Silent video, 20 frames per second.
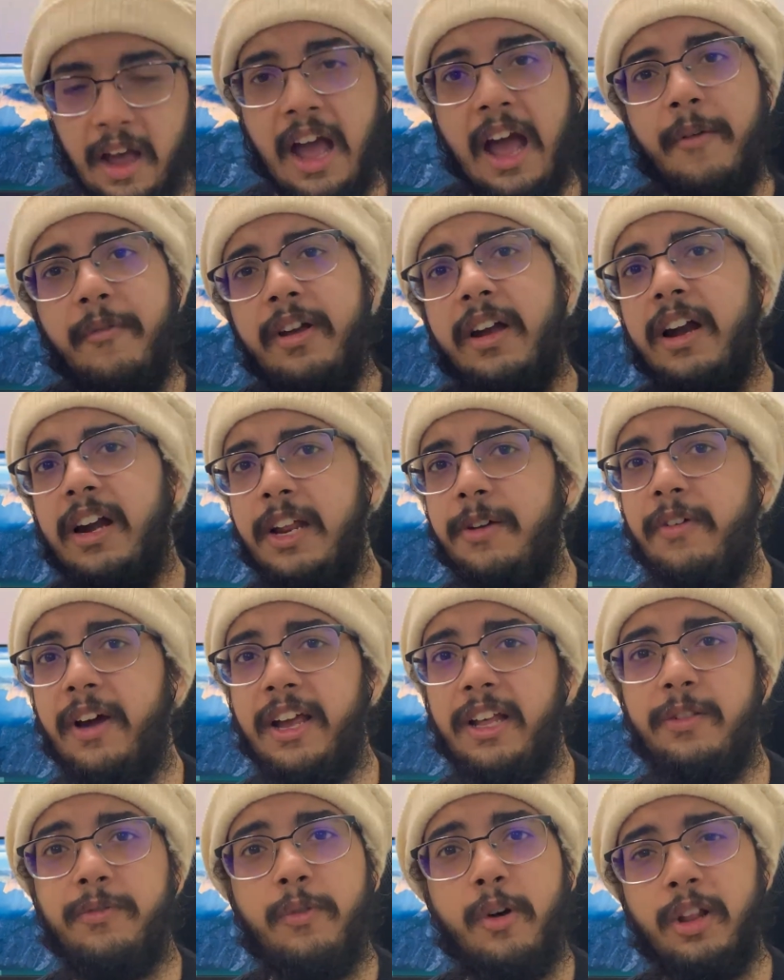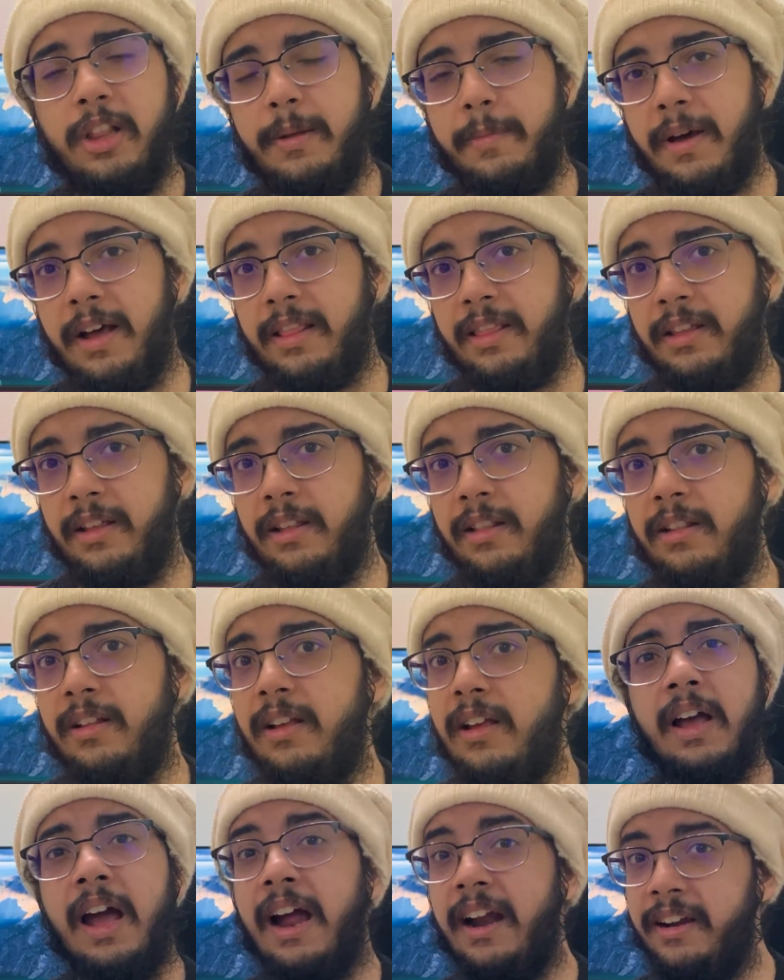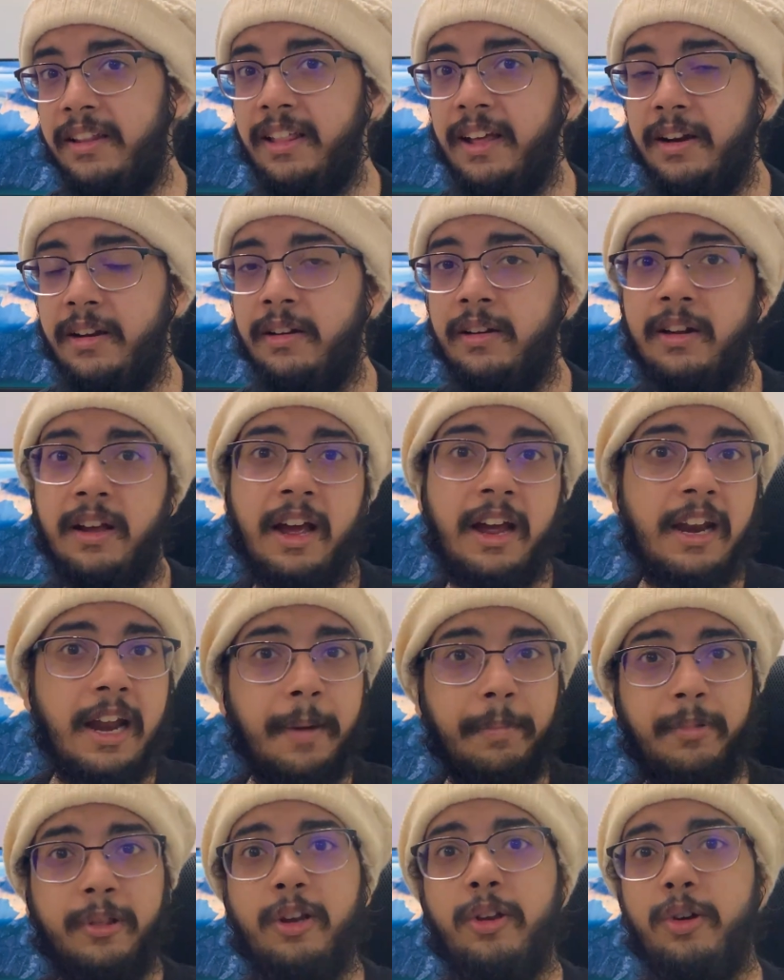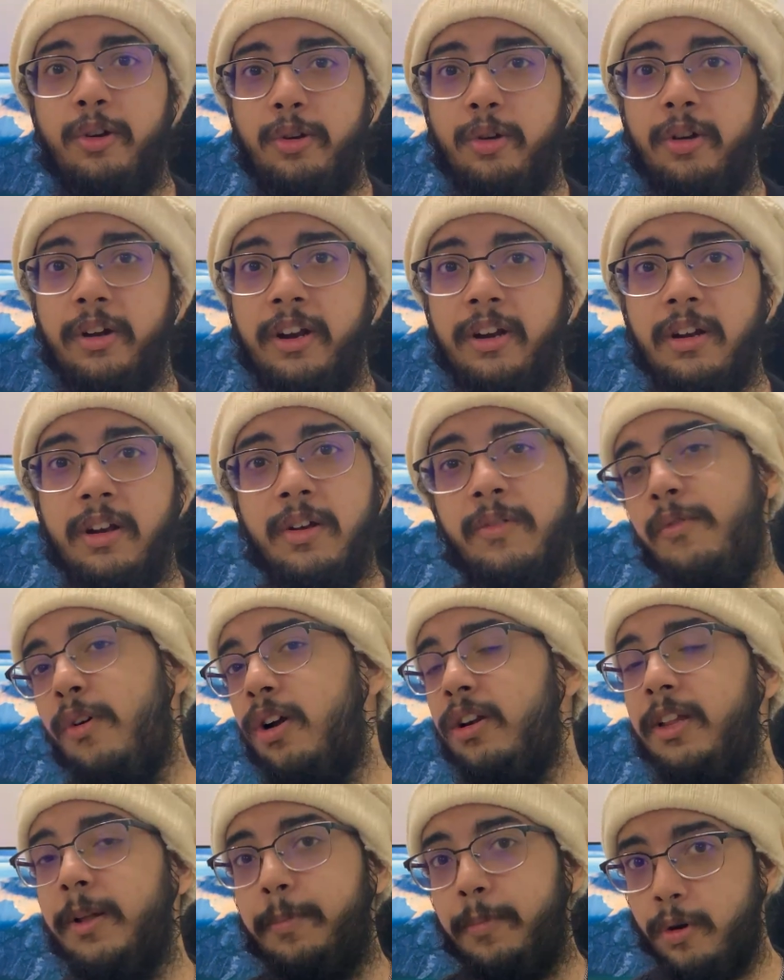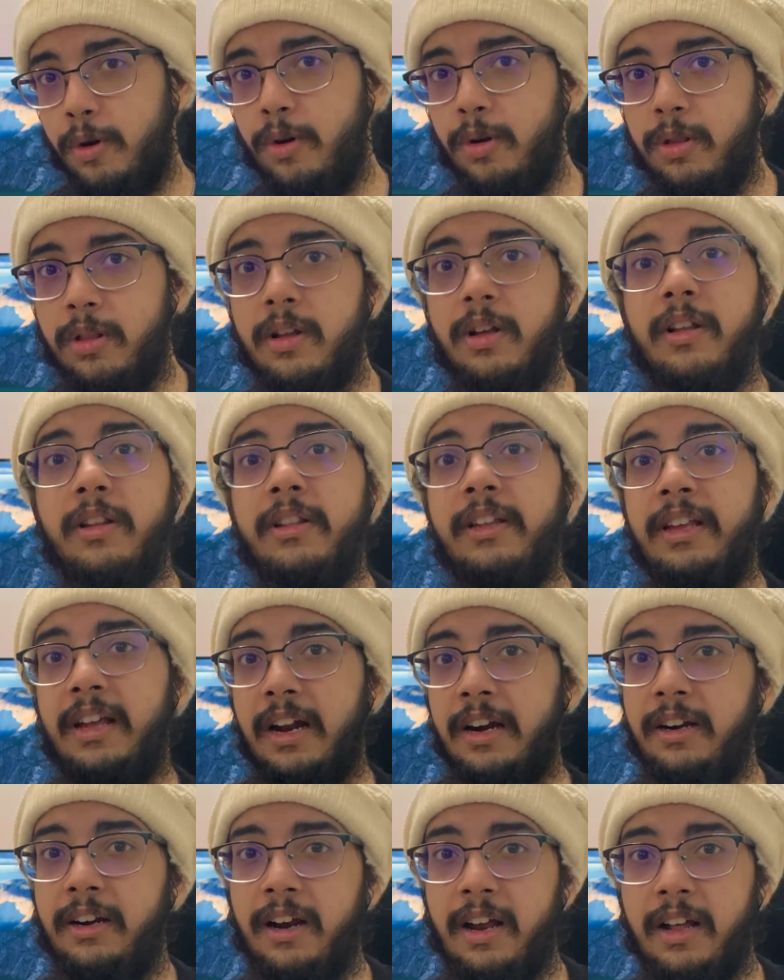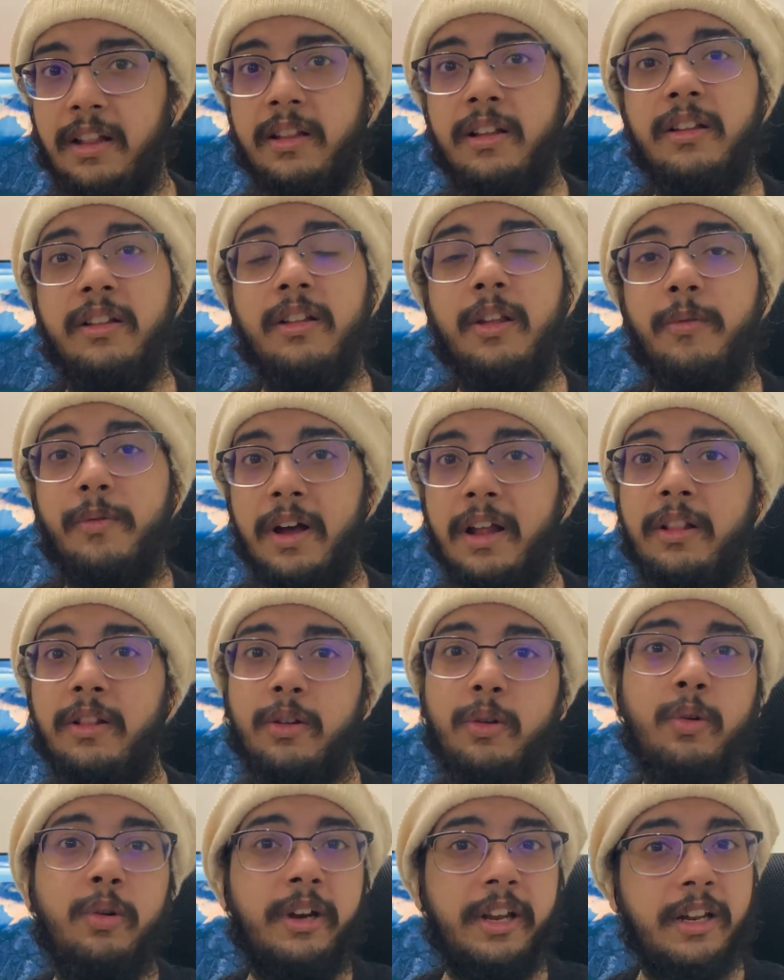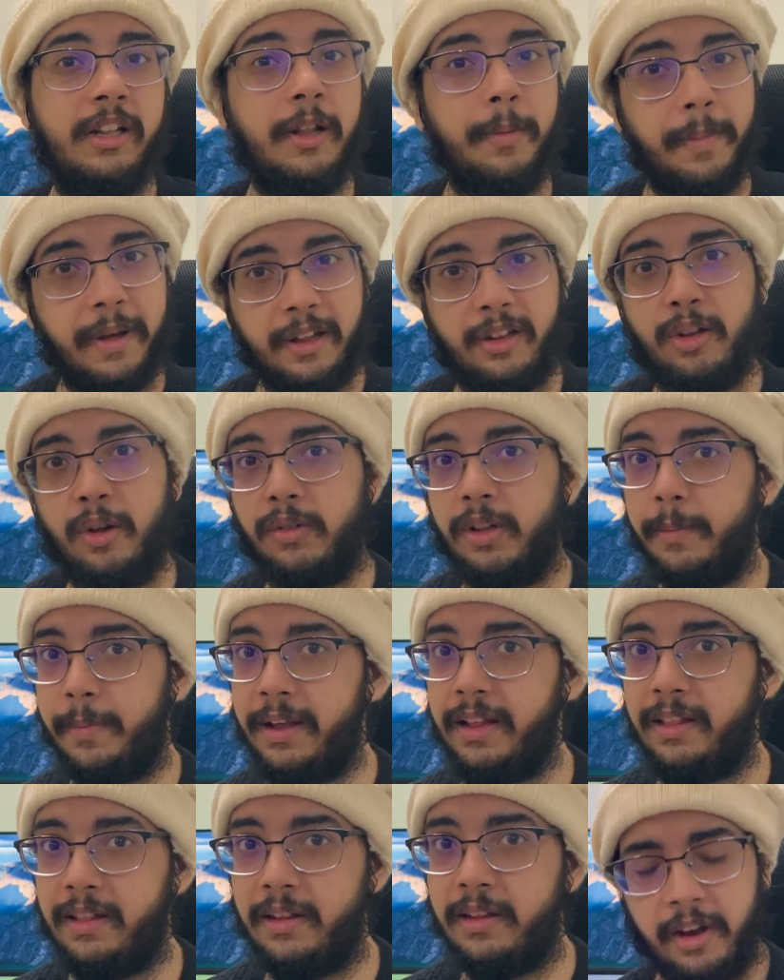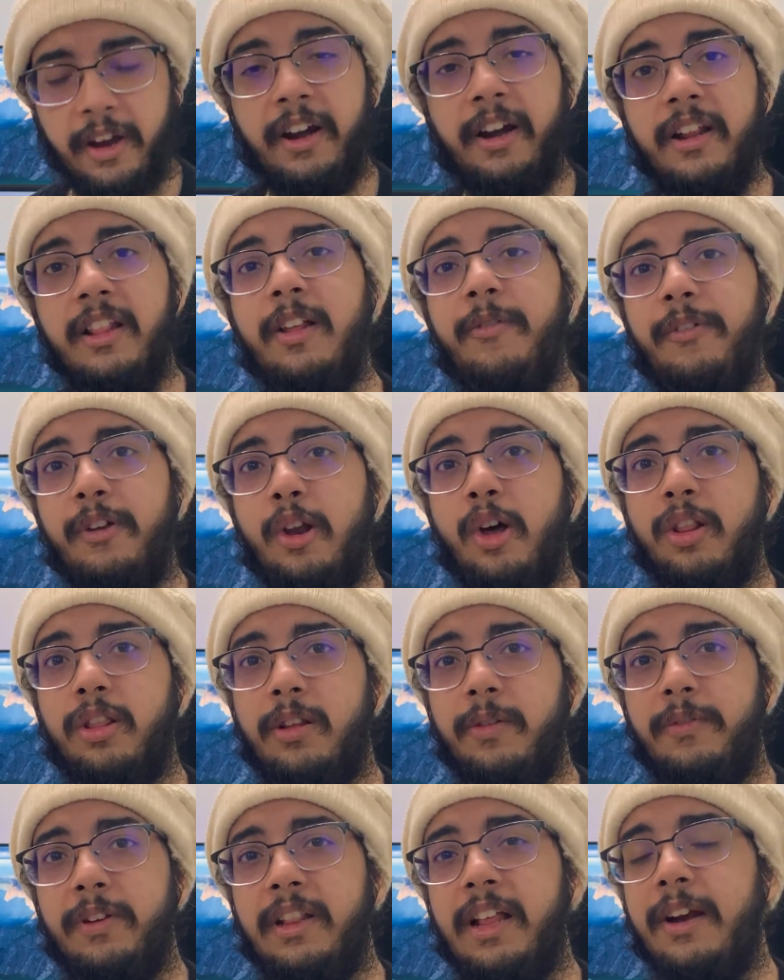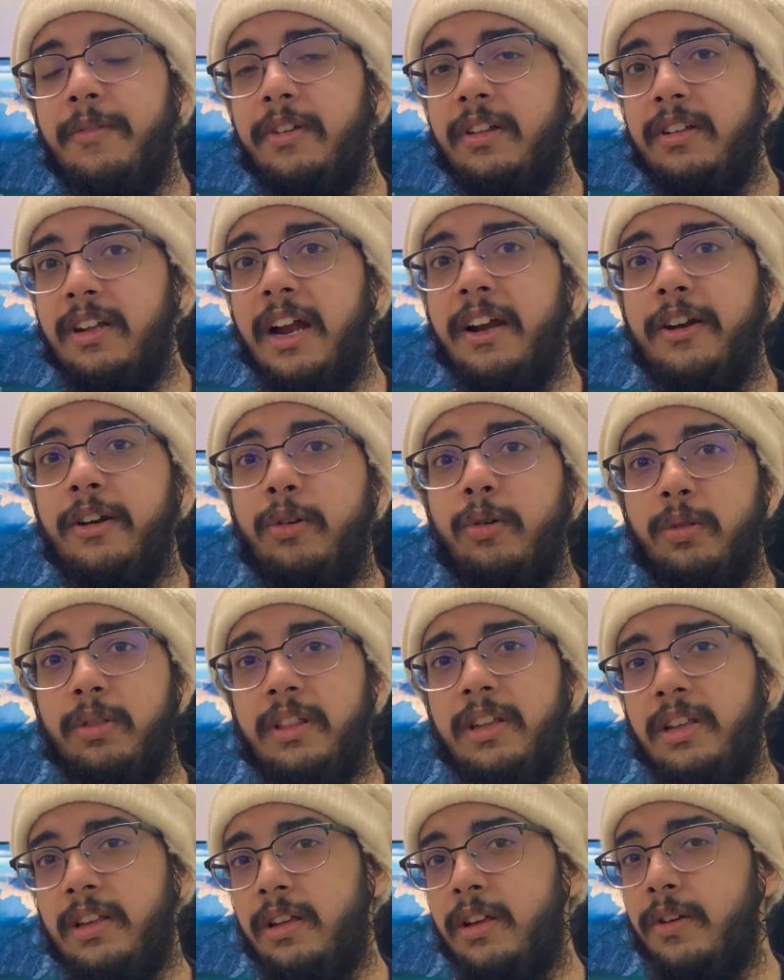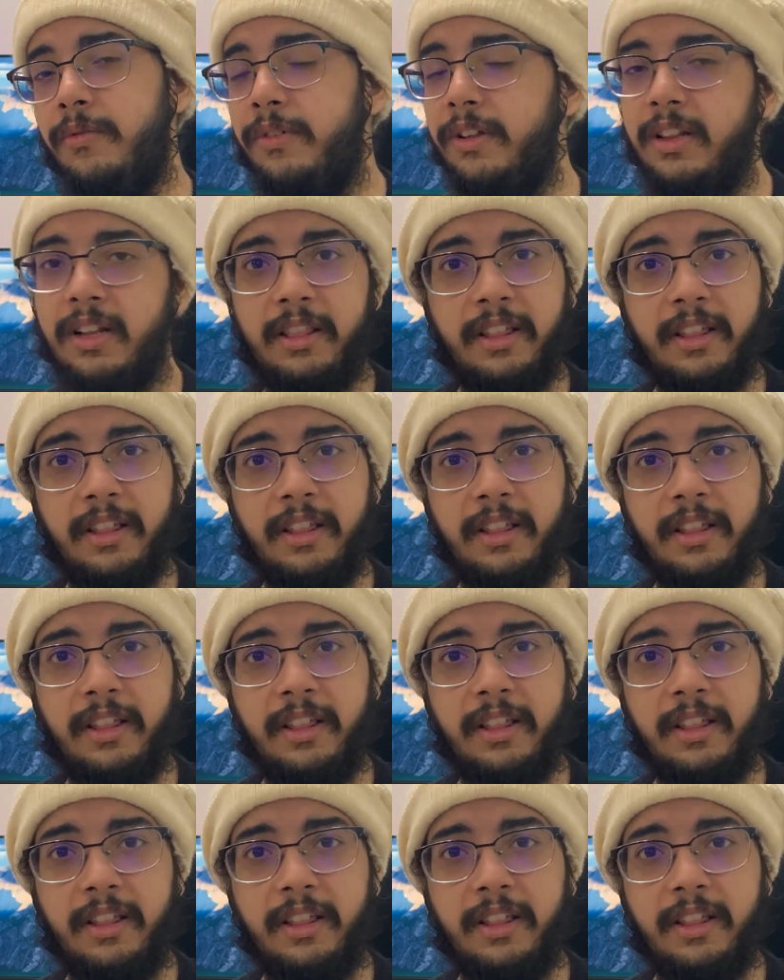Having a device for the masses and then an absolute unit for the pros, the ultras, the ones who need the best of the best. It is a philosophy that we started to see with the